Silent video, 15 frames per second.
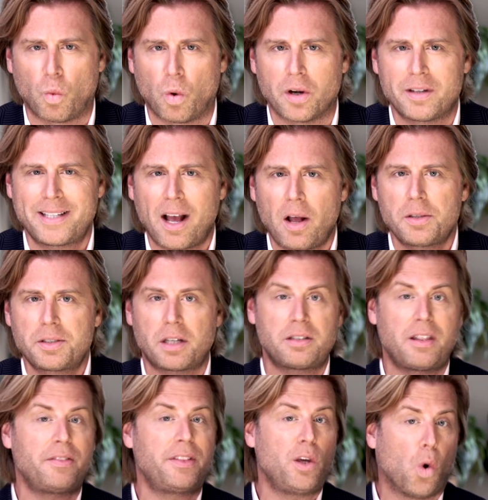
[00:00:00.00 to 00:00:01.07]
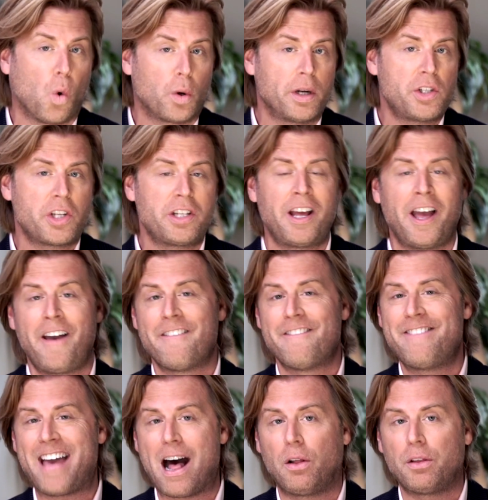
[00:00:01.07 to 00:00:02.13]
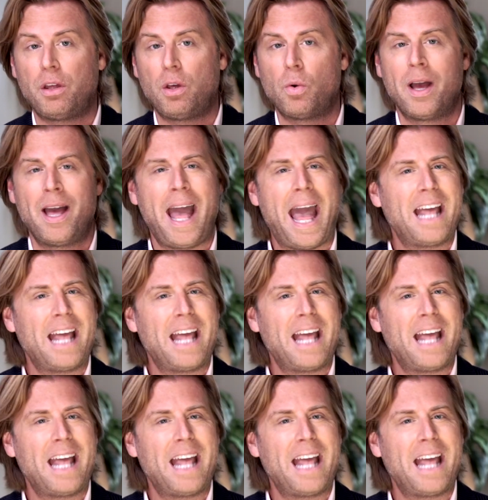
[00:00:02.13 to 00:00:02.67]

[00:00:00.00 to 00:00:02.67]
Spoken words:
word tells us that the origin, value,